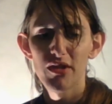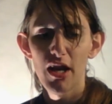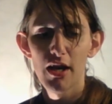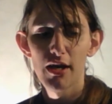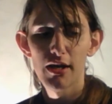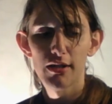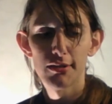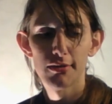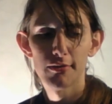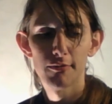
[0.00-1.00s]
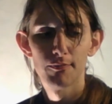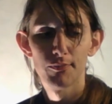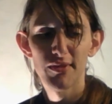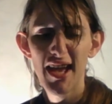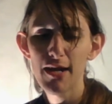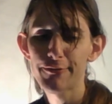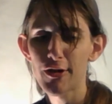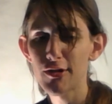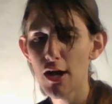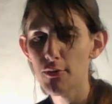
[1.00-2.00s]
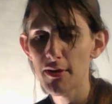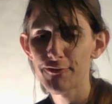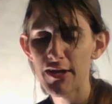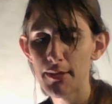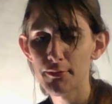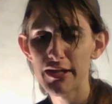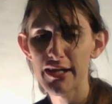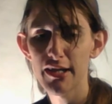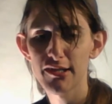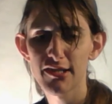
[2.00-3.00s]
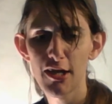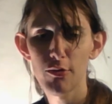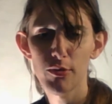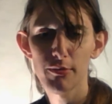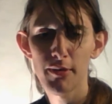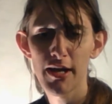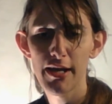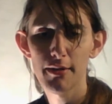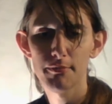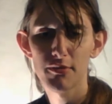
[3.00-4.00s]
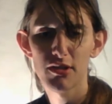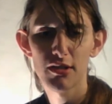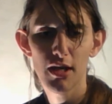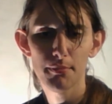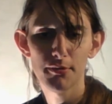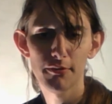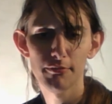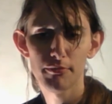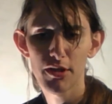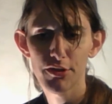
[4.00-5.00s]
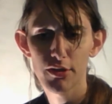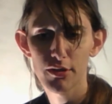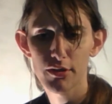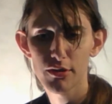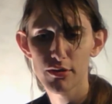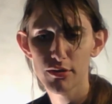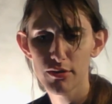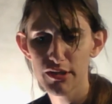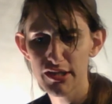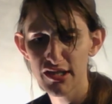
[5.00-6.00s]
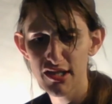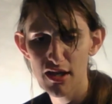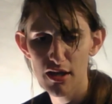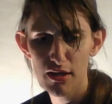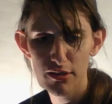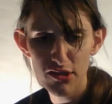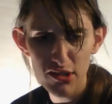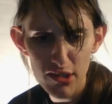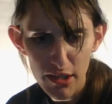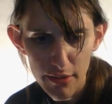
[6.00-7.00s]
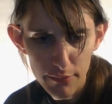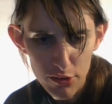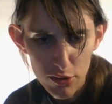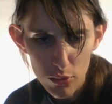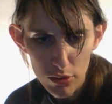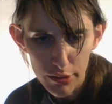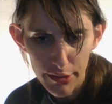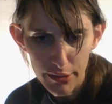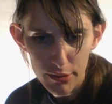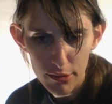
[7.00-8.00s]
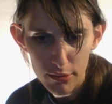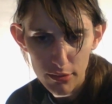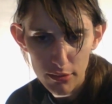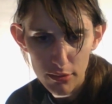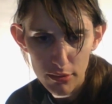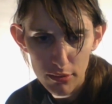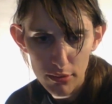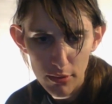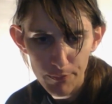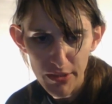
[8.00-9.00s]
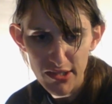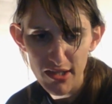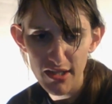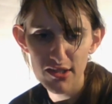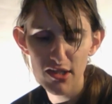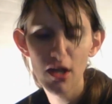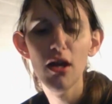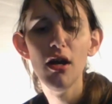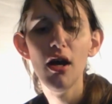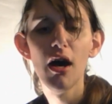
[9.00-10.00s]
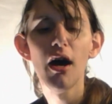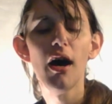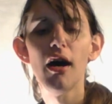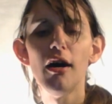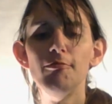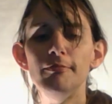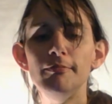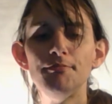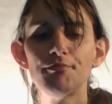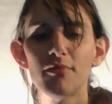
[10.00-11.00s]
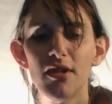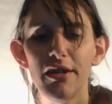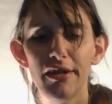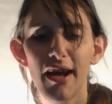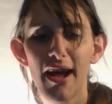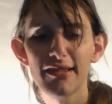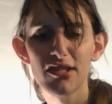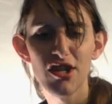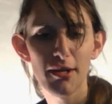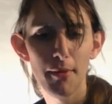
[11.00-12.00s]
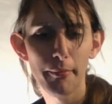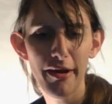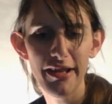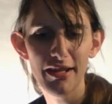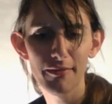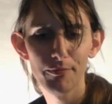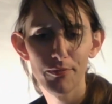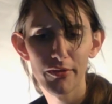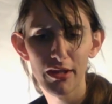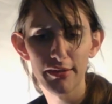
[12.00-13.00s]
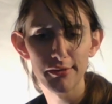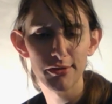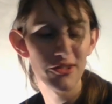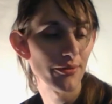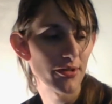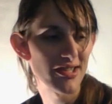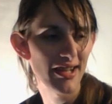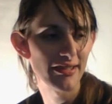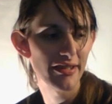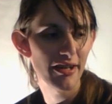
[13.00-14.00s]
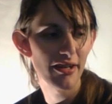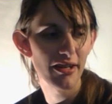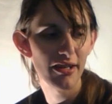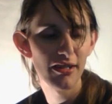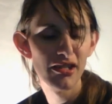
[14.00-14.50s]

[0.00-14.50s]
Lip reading: Had a falling out with my family. Stayed with my adoptive mother, Chris. Is this thing still working? Yes, it is. I had to check my mic levels for a second there.